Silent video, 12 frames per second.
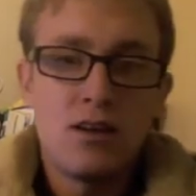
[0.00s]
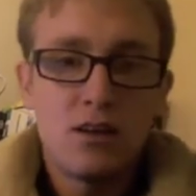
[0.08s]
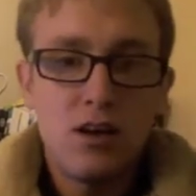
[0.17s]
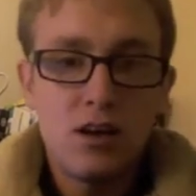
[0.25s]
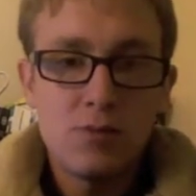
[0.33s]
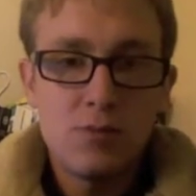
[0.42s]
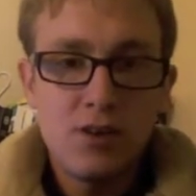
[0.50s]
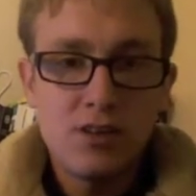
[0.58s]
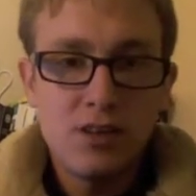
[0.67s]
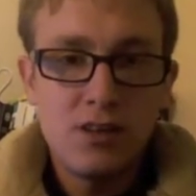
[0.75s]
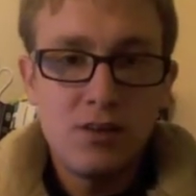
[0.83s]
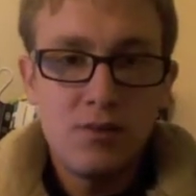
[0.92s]

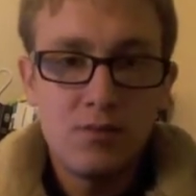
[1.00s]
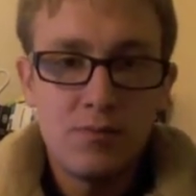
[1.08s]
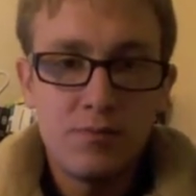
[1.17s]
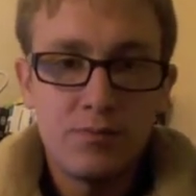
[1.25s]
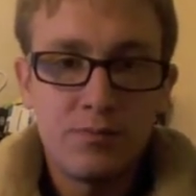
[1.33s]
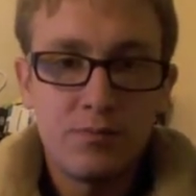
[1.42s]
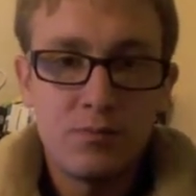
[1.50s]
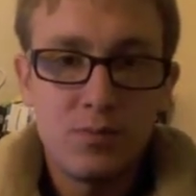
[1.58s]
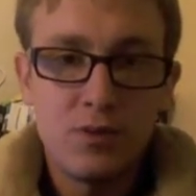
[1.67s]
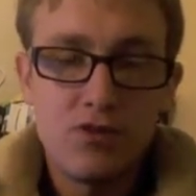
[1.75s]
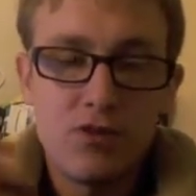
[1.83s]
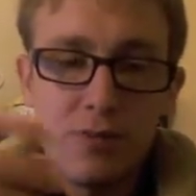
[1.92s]
cartomizer with
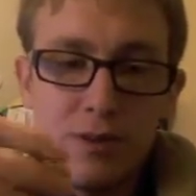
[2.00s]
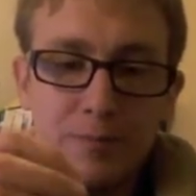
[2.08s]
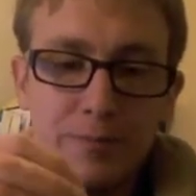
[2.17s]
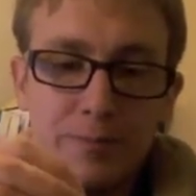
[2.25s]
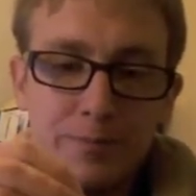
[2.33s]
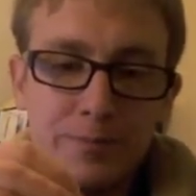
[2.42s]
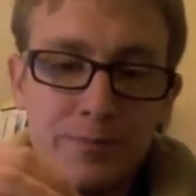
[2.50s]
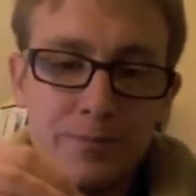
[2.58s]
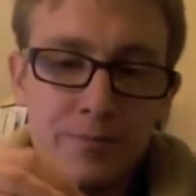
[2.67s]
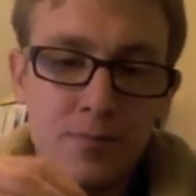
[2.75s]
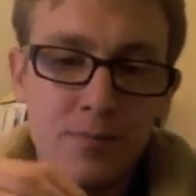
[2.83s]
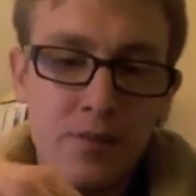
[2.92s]
the drip tip.
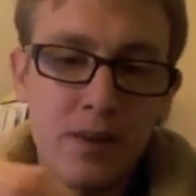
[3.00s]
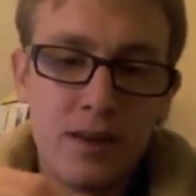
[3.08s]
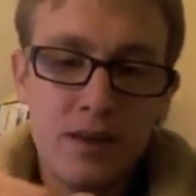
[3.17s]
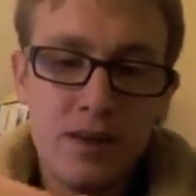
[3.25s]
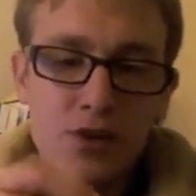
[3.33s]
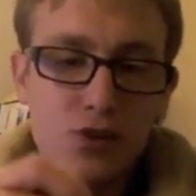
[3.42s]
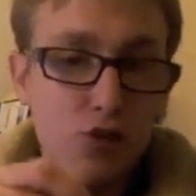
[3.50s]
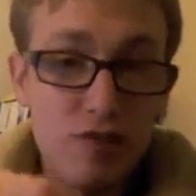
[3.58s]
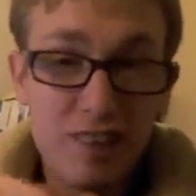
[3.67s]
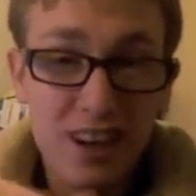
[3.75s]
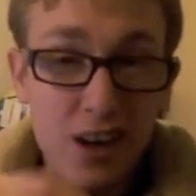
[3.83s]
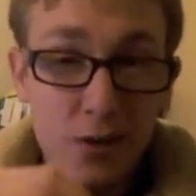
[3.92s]
It's
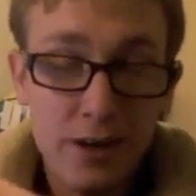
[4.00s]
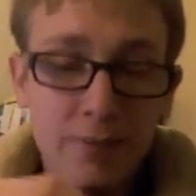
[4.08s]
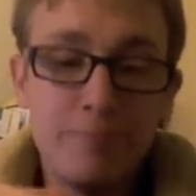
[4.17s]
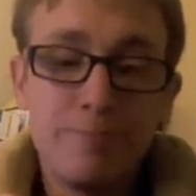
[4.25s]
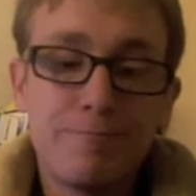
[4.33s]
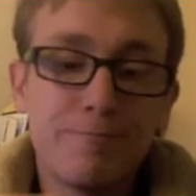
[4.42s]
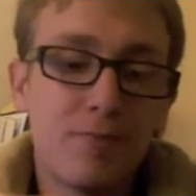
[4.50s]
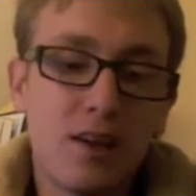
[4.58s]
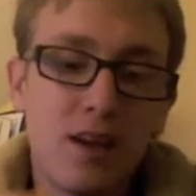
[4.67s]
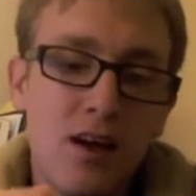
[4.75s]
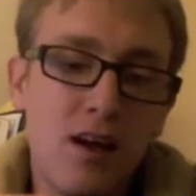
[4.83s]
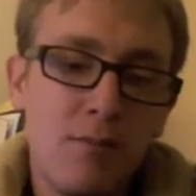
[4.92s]
already loaded,
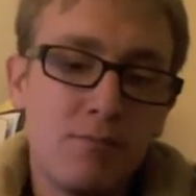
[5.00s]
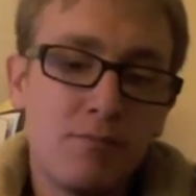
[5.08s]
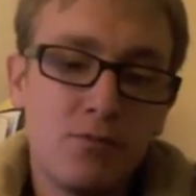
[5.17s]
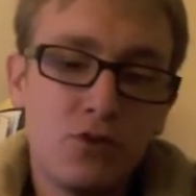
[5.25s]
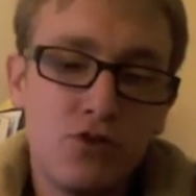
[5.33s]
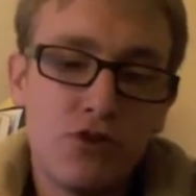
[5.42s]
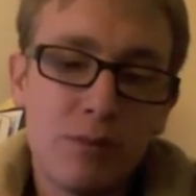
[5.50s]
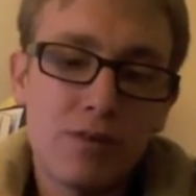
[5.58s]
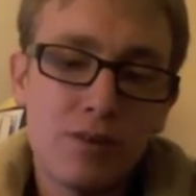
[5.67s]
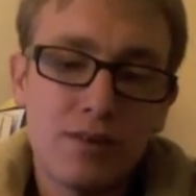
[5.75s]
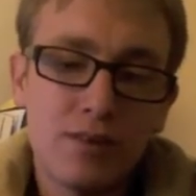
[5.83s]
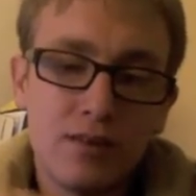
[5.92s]
dripped,
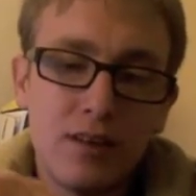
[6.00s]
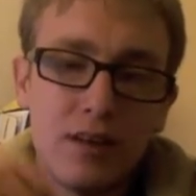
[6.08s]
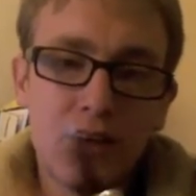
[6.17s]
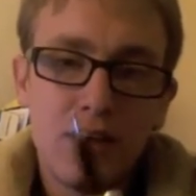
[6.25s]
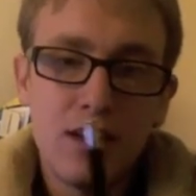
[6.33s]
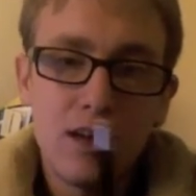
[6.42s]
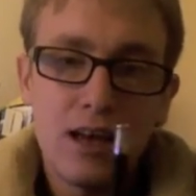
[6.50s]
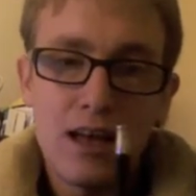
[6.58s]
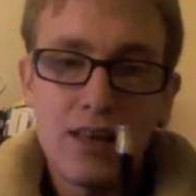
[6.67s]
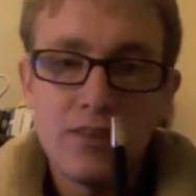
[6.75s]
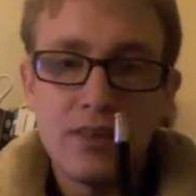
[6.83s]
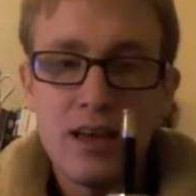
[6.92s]

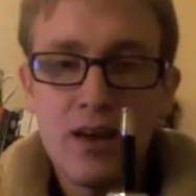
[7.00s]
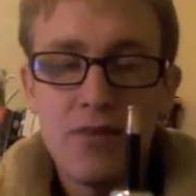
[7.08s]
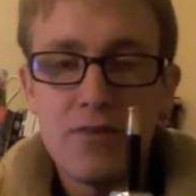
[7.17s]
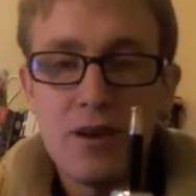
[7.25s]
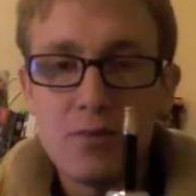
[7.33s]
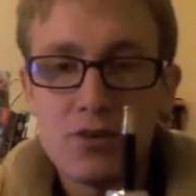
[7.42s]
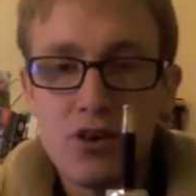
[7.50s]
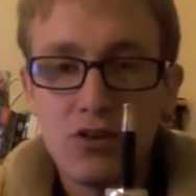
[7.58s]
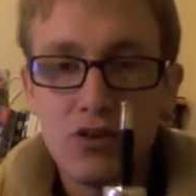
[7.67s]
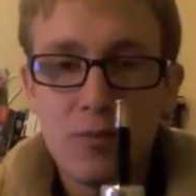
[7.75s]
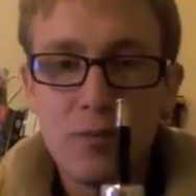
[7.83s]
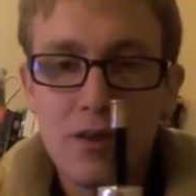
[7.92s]
and the famous
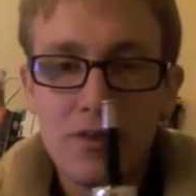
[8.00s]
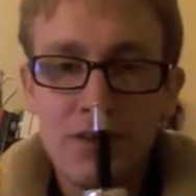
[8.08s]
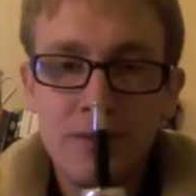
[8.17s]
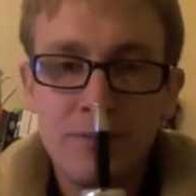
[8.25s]
condom method